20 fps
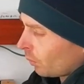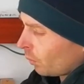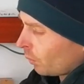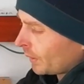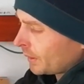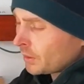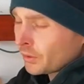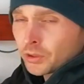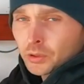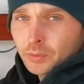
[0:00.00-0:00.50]

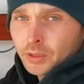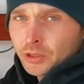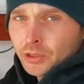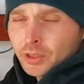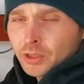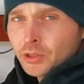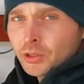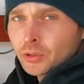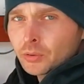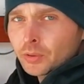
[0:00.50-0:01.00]
When you switch
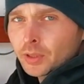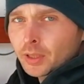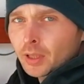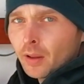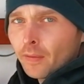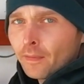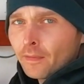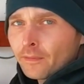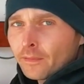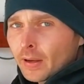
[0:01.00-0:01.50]
this unit
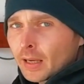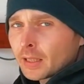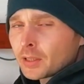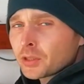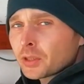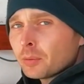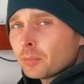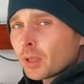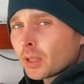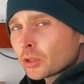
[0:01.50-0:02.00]
on, the
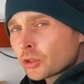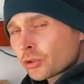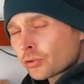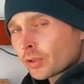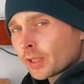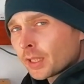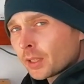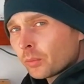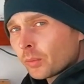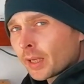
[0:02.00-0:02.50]
fans come on
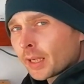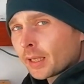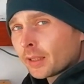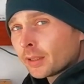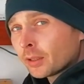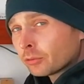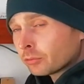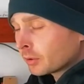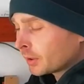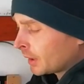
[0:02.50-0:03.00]
straight away and
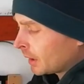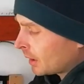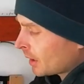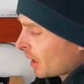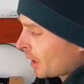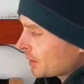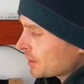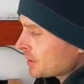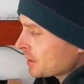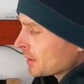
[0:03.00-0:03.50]
they're running
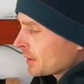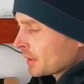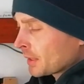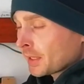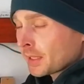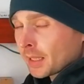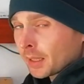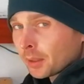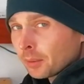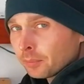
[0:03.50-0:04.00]
constant.
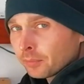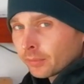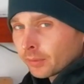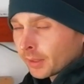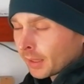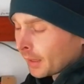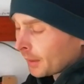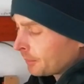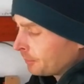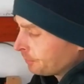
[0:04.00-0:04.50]
It's set up for
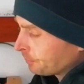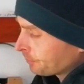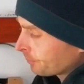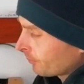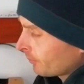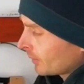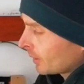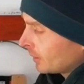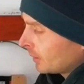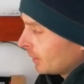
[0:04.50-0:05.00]
that.
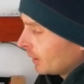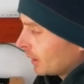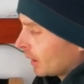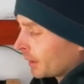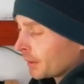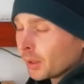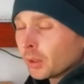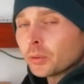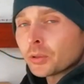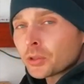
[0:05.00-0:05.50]

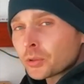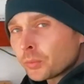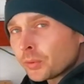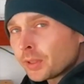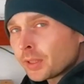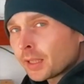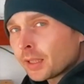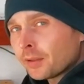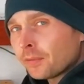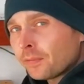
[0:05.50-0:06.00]
I noticed
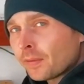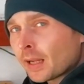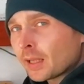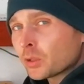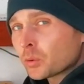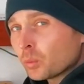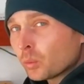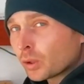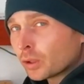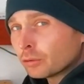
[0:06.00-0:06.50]
one day the
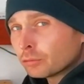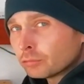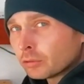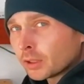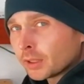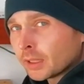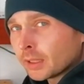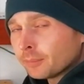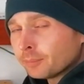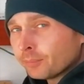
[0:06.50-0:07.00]
fans weren't
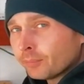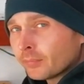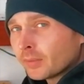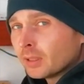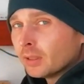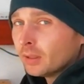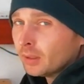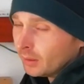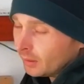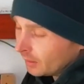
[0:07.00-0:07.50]
running.
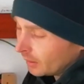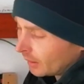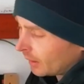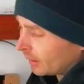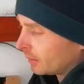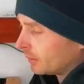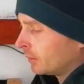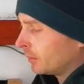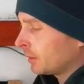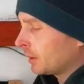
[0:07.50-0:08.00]

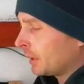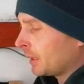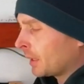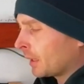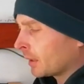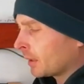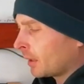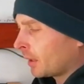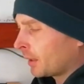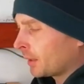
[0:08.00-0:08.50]
Luckily,
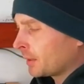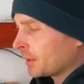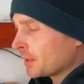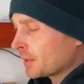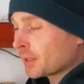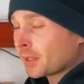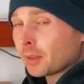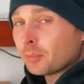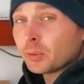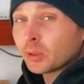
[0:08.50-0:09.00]
I caught it in
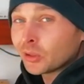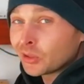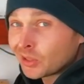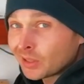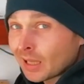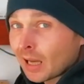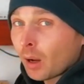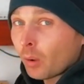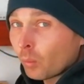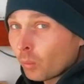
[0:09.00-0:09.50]
time because
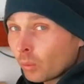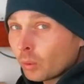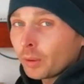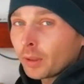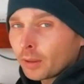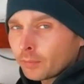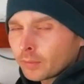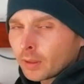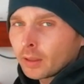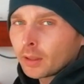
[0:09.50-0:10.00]
that would
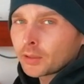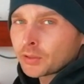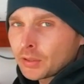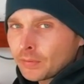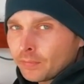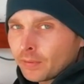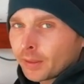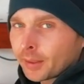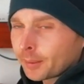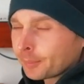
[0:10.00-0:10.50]
have caused a
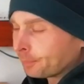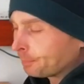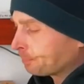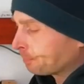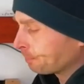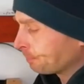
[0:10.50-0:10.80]
fire.